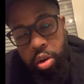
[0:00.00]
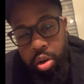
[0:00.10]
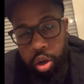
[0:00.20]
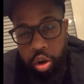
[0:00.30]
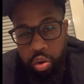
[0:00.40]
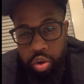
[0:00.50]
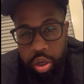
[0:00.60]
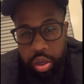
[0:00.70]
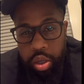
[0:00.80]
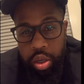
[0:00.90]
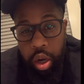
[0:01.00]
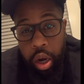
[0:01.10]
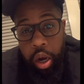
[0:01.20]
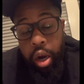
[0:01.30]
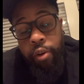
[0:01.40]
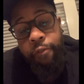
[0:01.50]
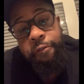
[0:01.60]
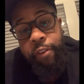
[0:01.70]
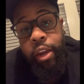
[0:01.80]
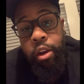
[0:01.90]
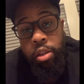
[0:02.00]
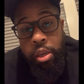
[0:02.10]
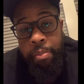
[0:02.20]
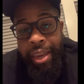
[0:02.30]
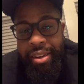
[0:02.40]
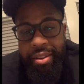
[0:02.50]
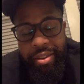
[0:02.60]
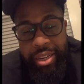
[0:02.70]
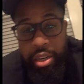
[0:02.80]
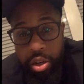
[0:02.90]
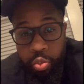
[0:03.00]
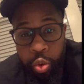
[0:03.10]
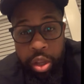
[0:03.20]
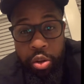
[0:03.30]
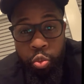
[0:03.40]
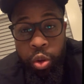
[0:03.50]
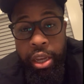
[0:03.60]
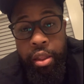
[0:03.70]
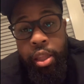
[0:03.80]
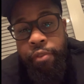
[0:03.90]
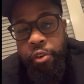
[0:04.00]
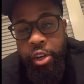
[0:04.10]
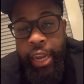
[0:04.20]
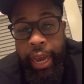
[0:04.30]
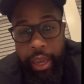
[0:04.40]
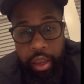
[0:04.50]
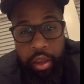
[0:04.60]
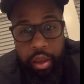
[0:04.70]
you know, just unfairly make a decision whether we live or die.